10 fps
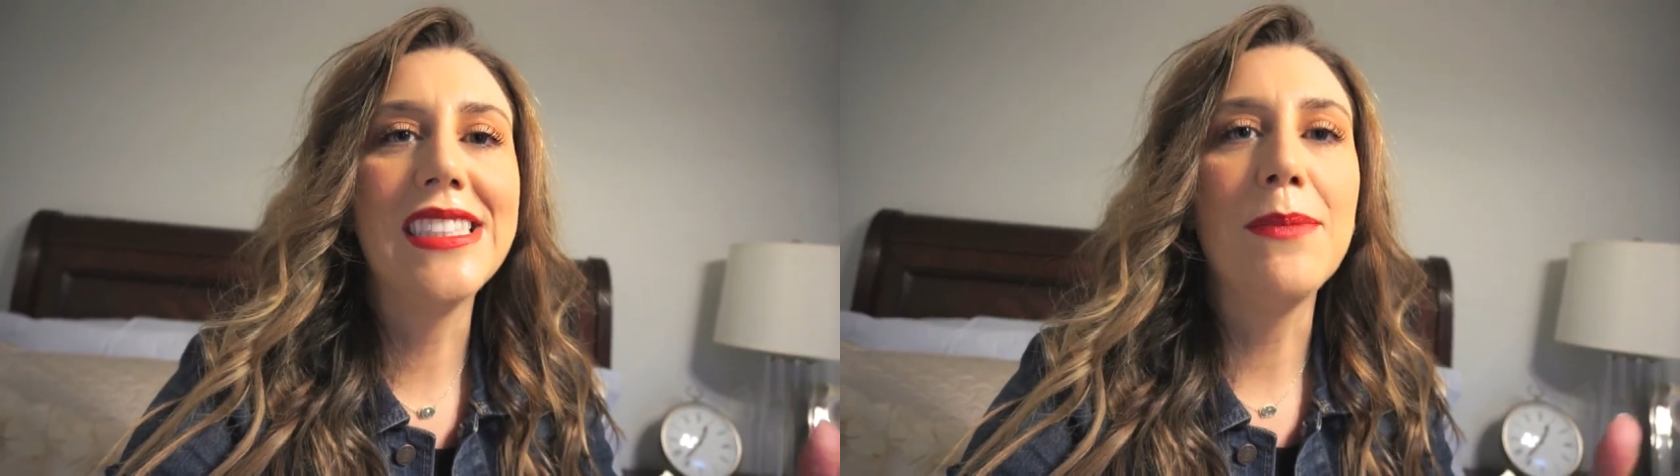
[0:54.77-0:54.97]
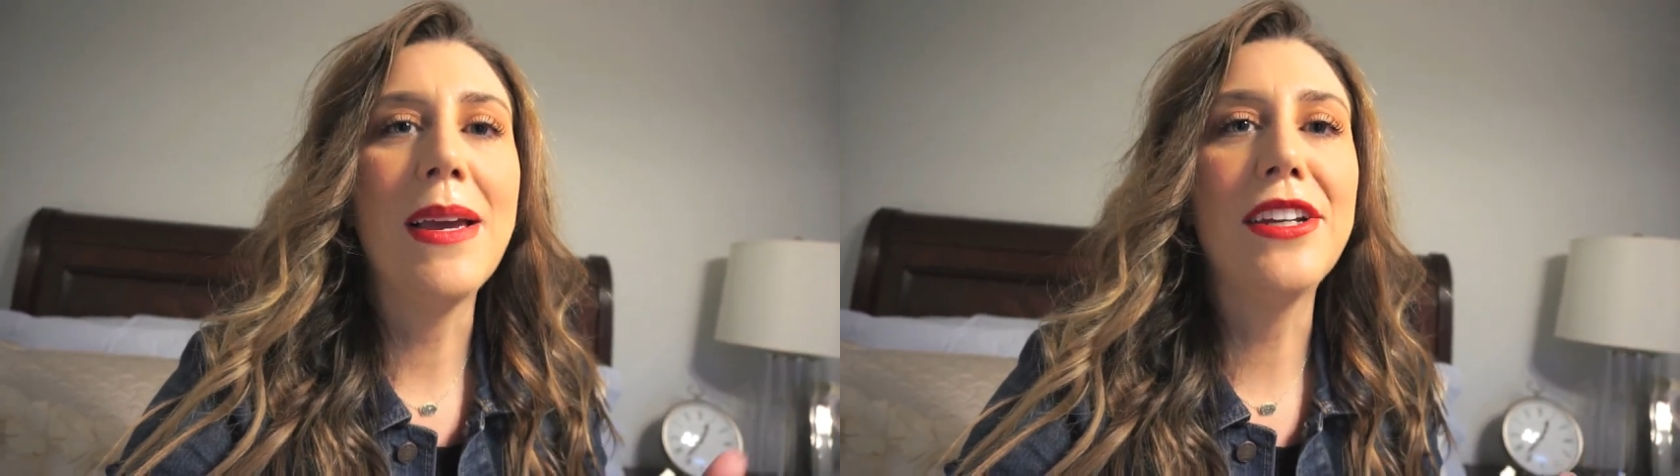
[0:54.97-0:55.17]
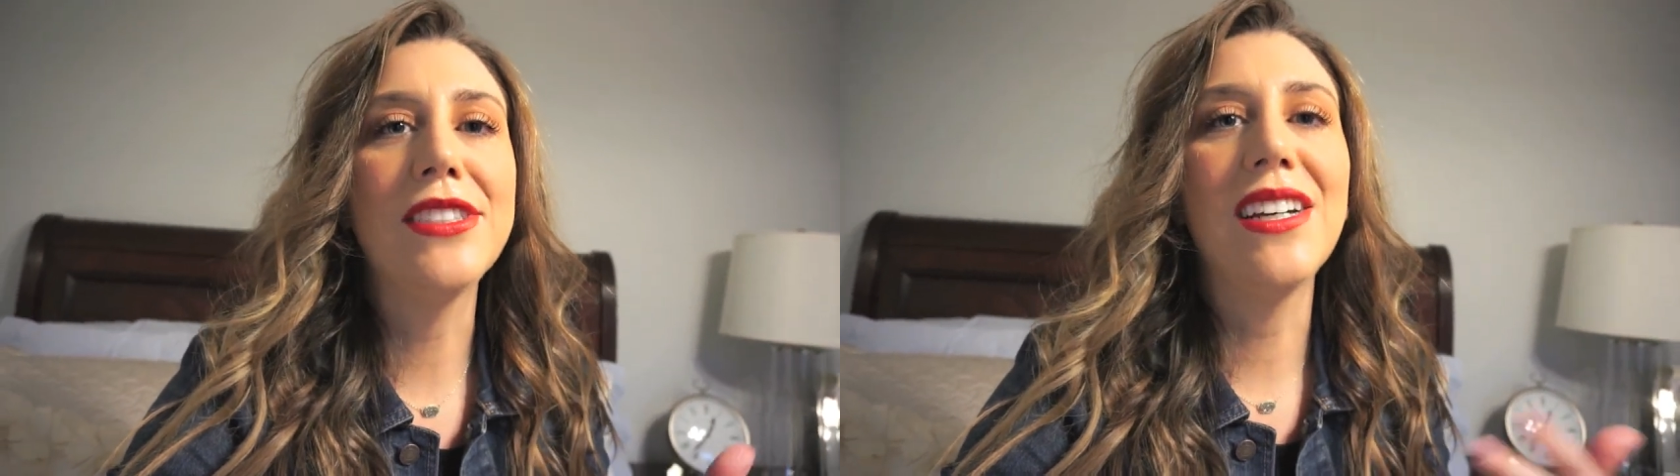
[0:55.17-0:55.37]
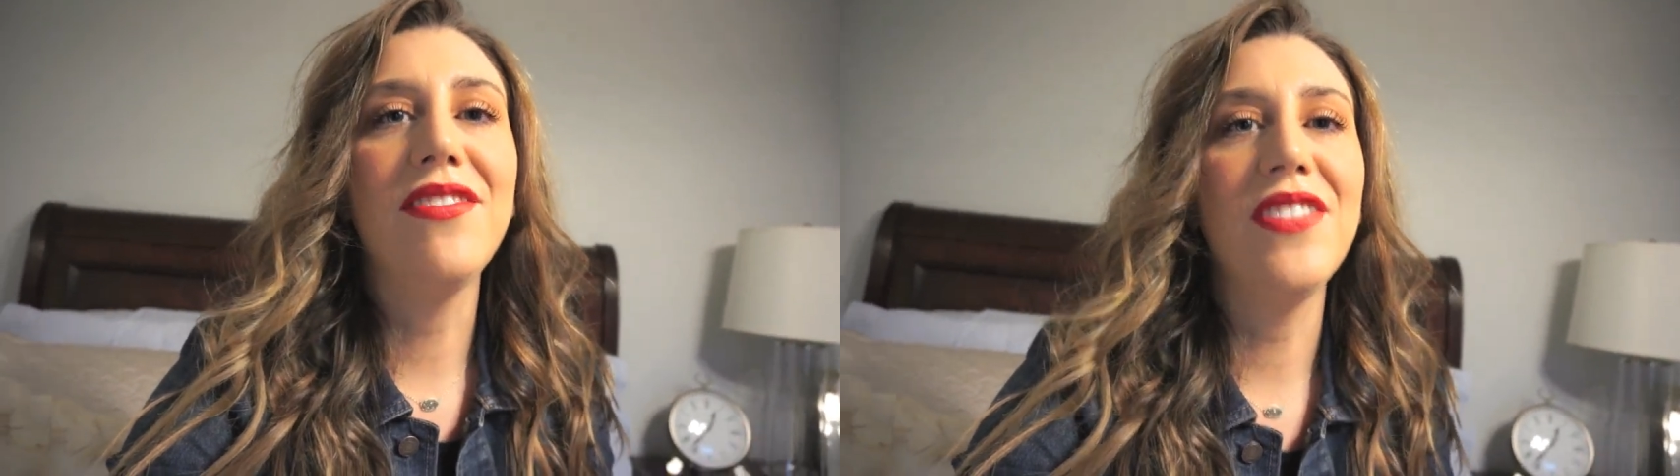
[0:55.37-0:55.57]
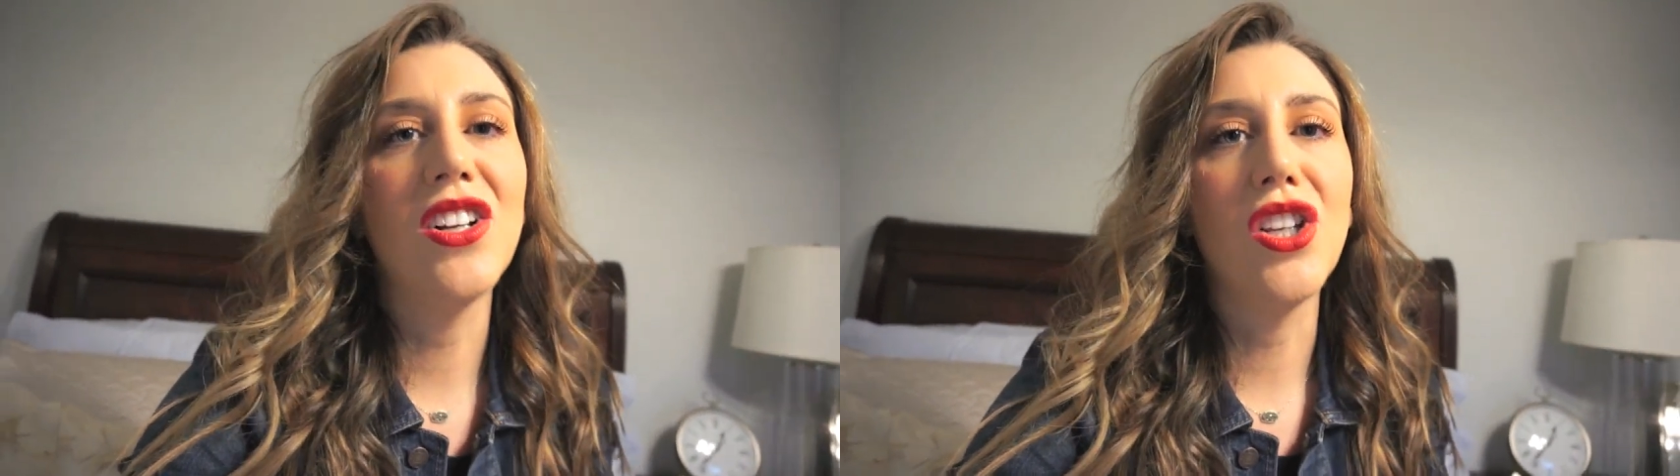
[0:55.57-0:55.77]
to make
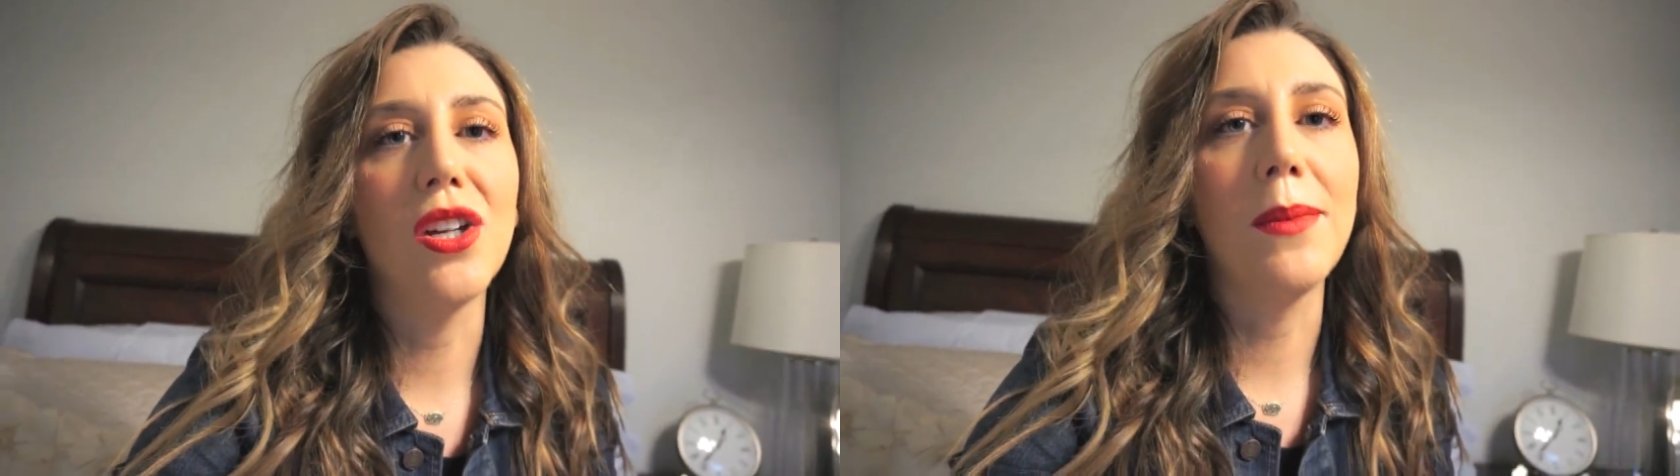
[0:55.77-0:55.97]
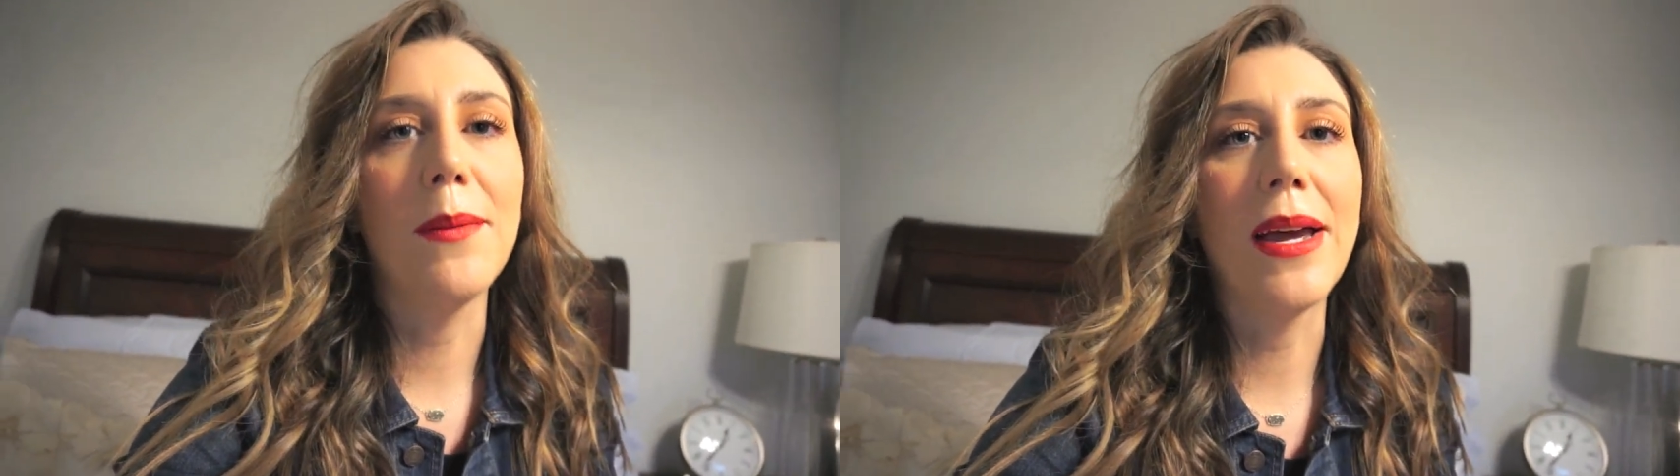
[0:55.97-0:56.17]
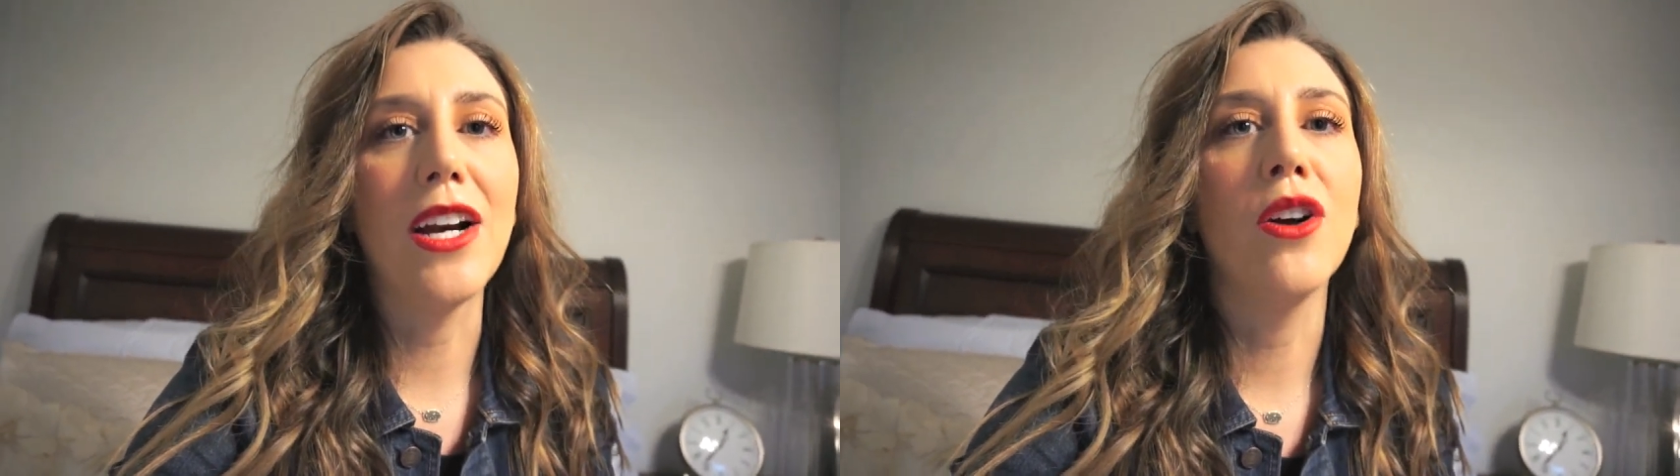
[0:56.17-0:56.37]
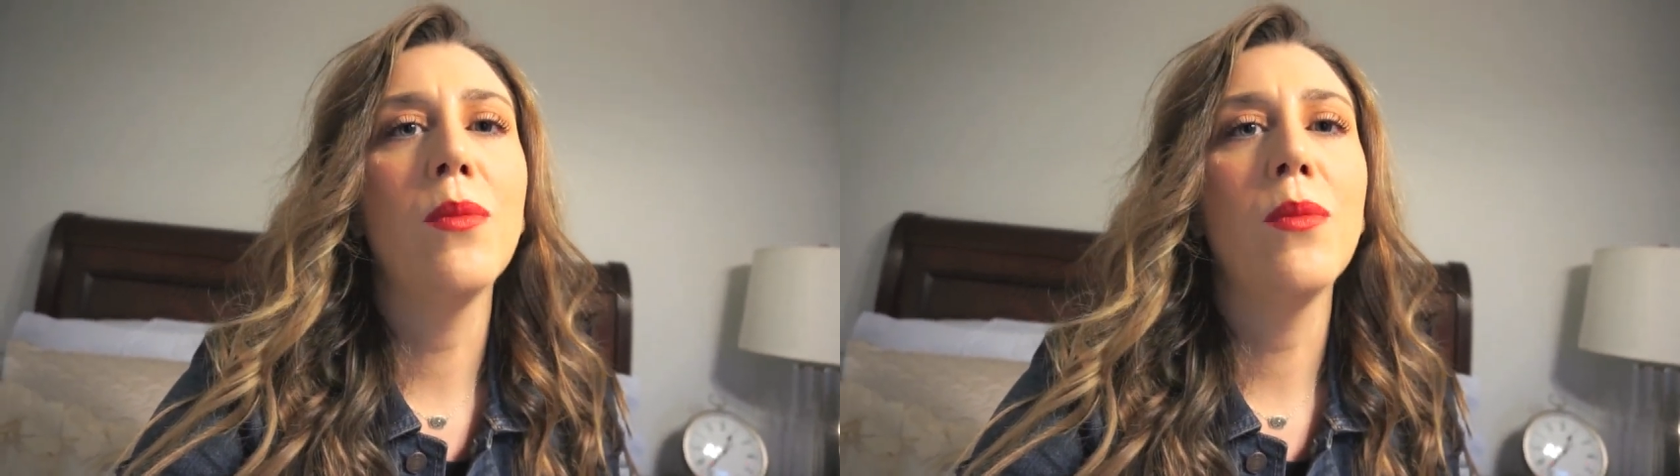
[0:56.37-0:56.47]
yourself feel a little bit better